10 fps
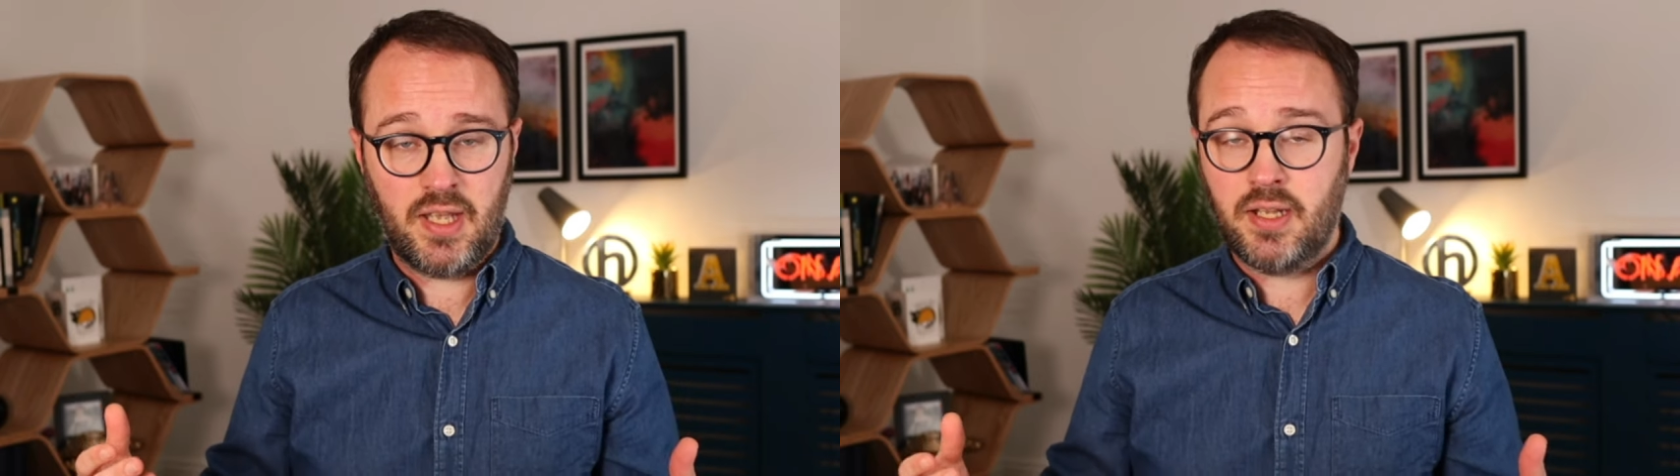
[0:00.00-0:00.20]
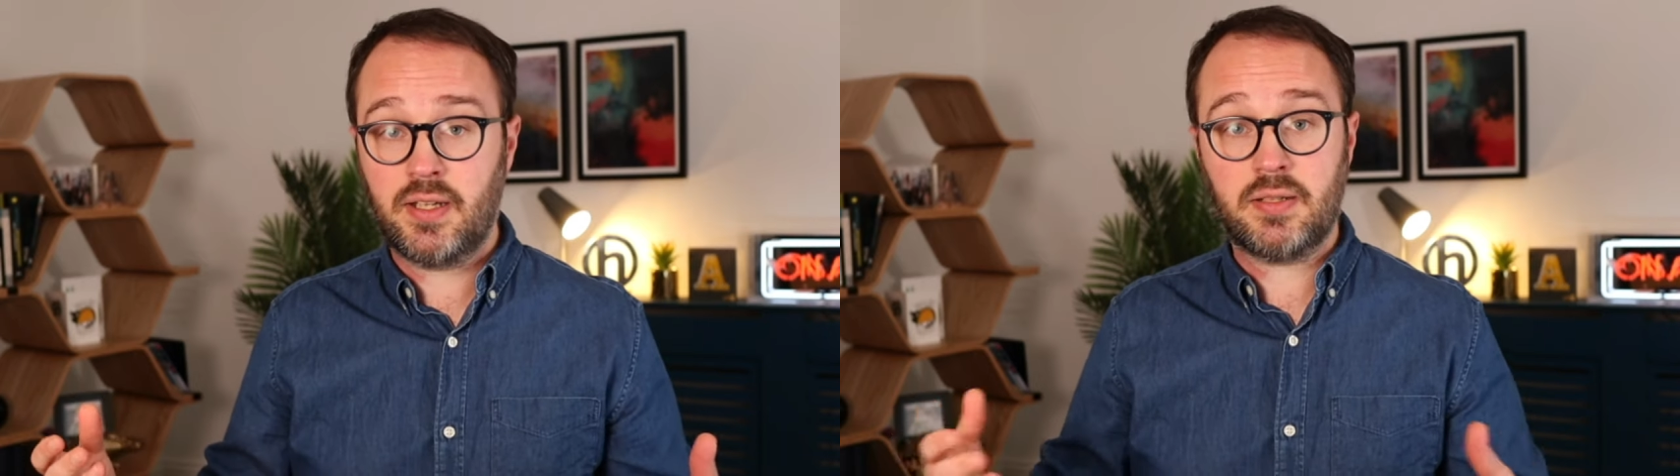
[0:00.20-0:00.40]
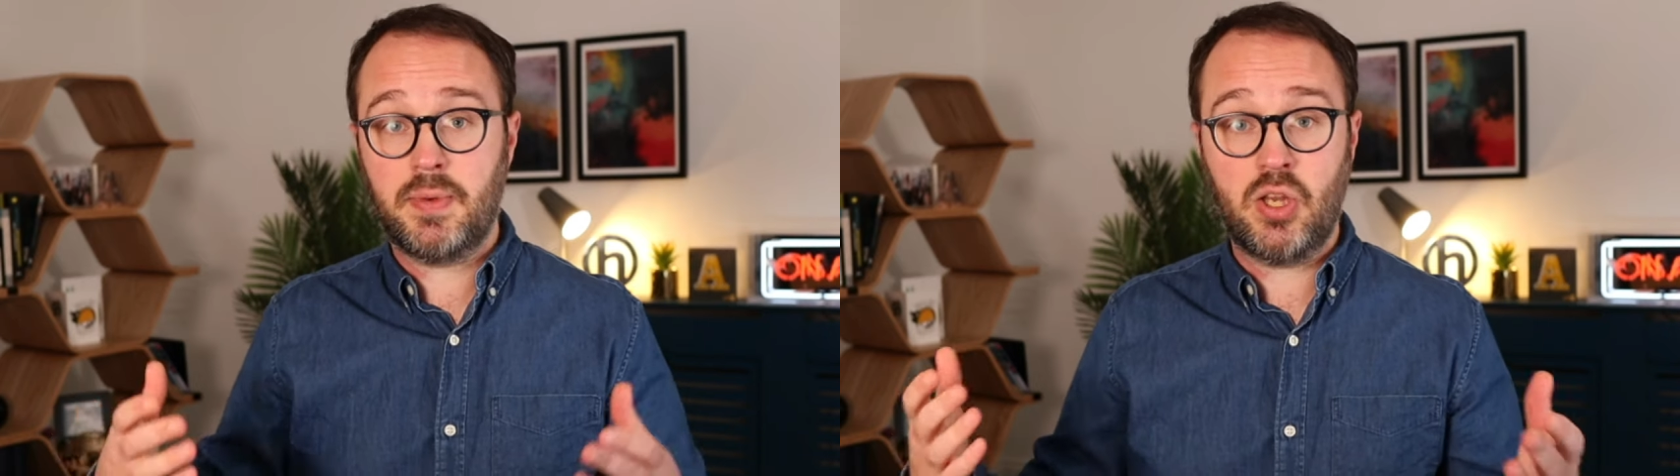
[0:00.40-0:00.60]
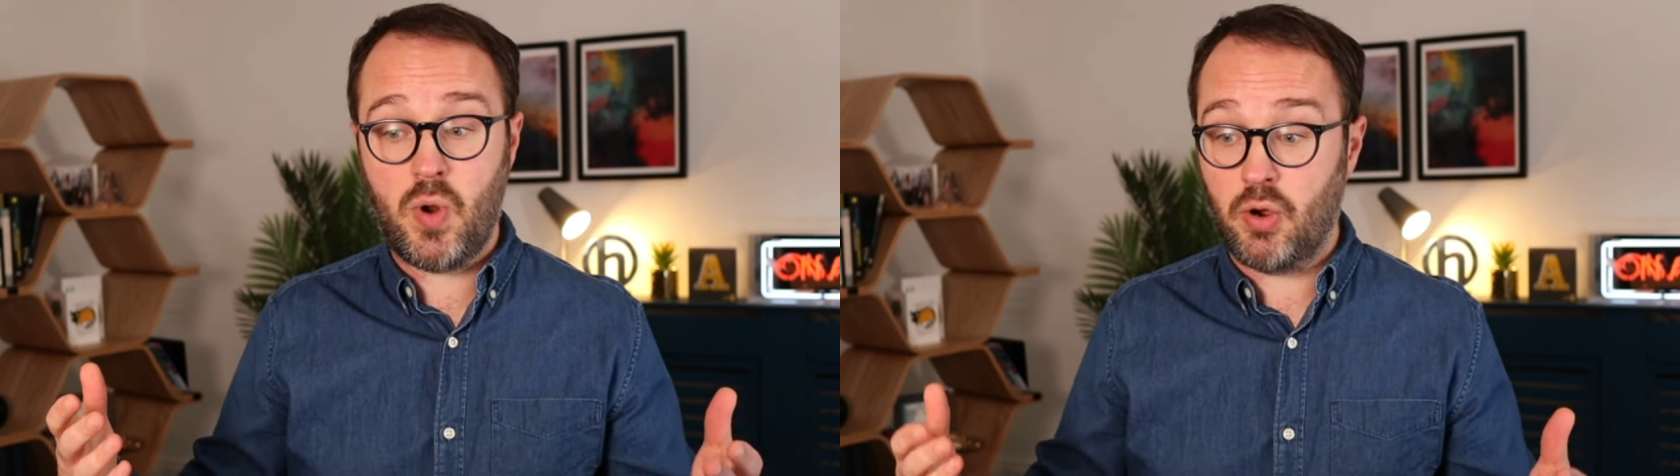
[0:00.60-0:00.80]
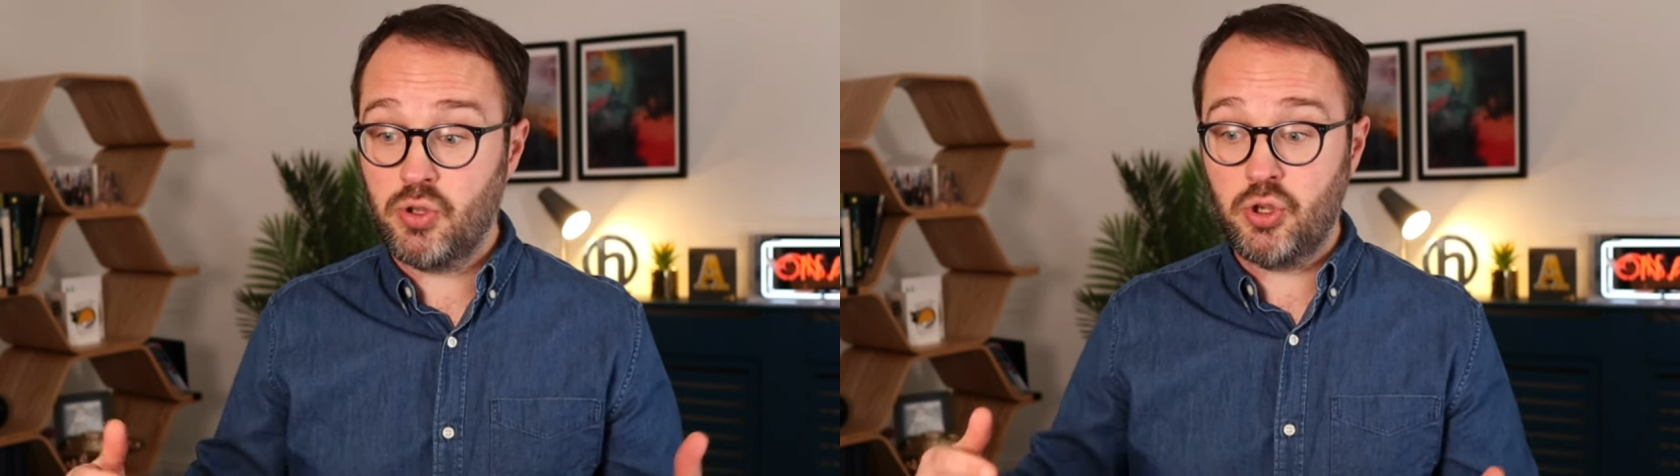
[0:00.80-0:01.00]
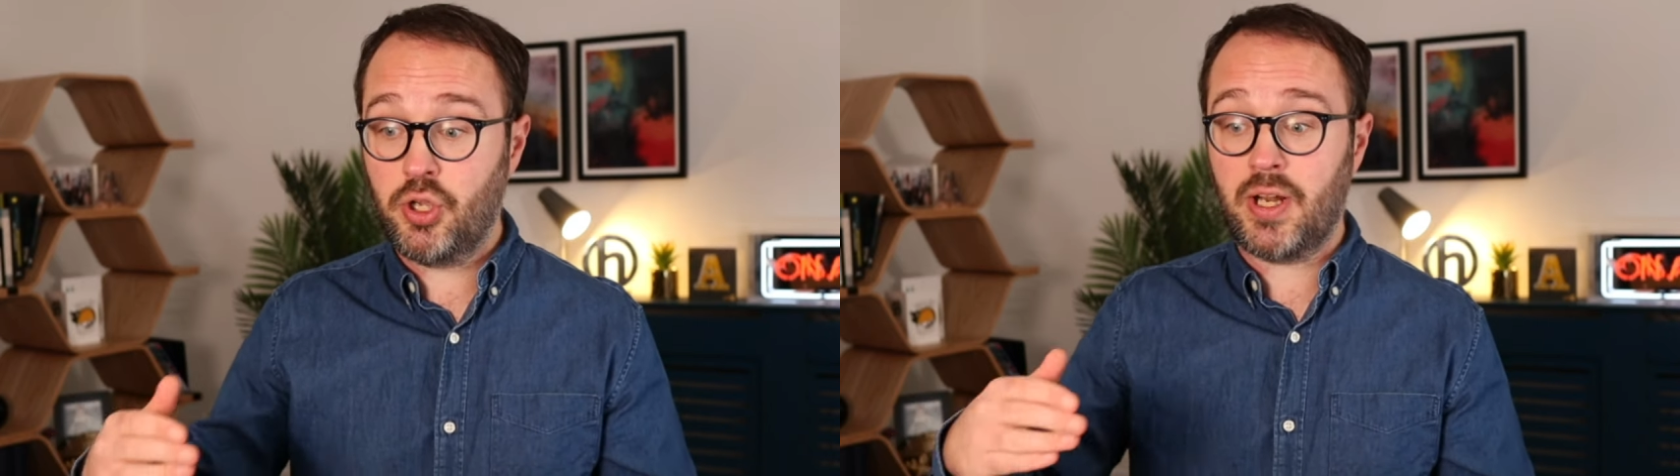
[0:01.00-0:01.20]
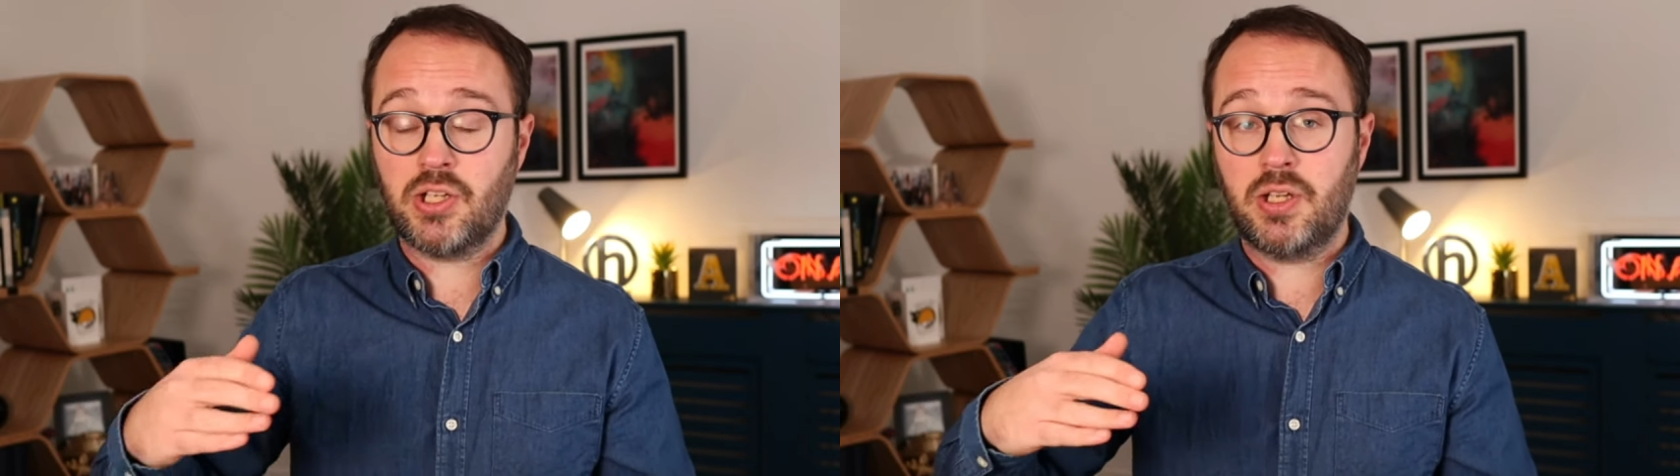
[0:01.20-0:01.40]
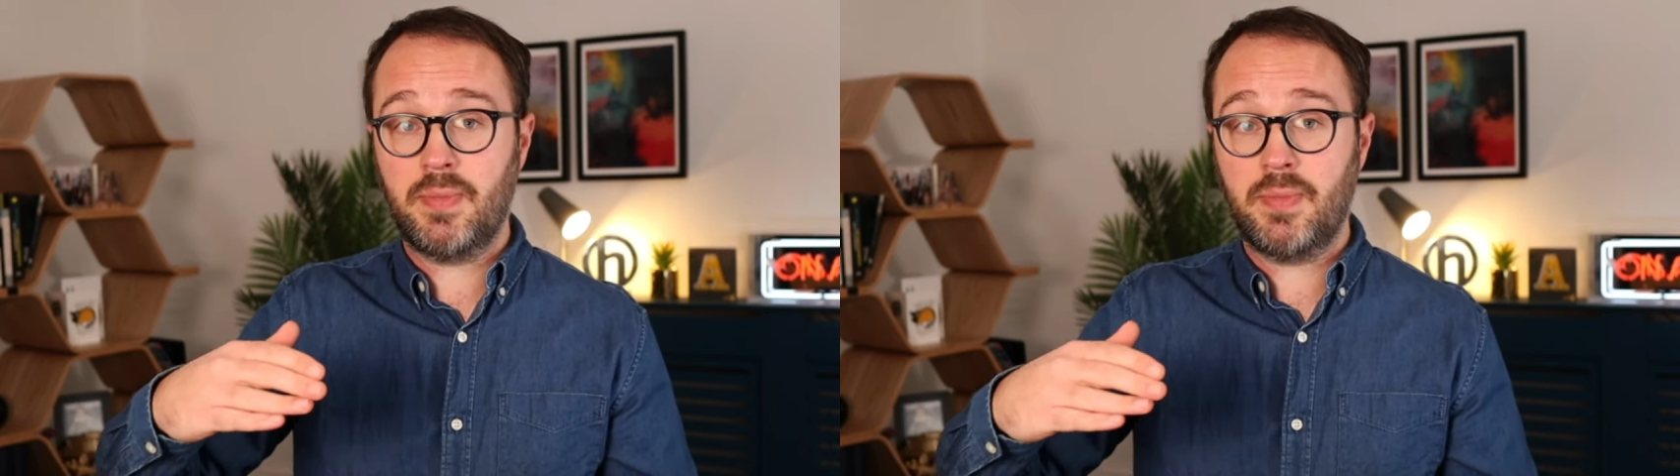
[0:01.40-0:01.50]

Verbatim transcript: Doesn't mean you will. You could actually